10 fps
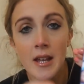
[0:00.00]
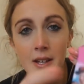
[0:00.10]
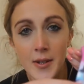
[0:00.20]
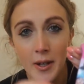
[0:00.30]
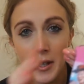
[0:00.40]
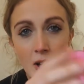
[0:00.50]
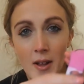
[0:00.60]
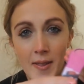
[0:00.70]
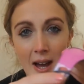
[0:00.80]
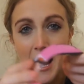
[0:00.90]
So I
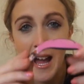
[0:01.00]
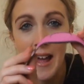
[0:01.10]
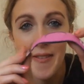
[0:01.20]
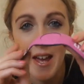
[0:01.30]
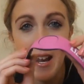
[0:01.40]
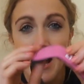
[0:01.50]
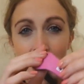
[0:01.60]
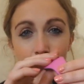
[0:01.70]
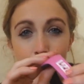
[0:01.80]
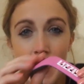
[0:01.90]
got that, and then
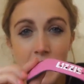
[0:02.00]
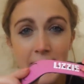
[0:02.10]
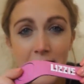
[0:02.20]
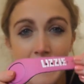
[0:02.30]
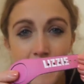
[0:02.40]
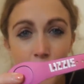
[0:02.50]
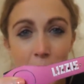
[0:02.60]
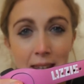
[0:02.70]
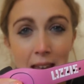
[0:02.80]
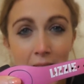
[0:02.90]
I personalised it with my
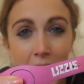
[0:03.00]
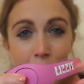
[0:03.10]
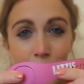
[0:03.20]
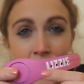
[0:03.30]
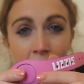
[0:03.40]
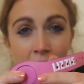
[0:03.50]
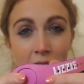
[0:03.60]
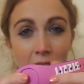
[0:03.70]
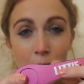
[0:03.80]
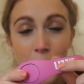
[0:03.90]
name.
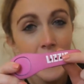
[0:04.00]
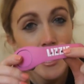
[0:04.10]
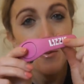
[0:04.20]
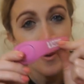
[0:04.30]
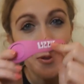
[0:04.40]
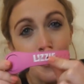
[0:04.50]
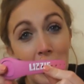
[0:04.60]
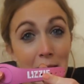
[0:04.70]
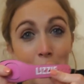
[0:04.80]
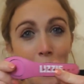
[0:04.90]
And my name works
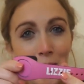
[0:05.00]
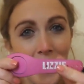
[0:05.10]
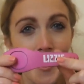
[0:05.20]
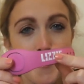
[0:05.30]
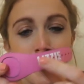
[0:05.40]
really well with it.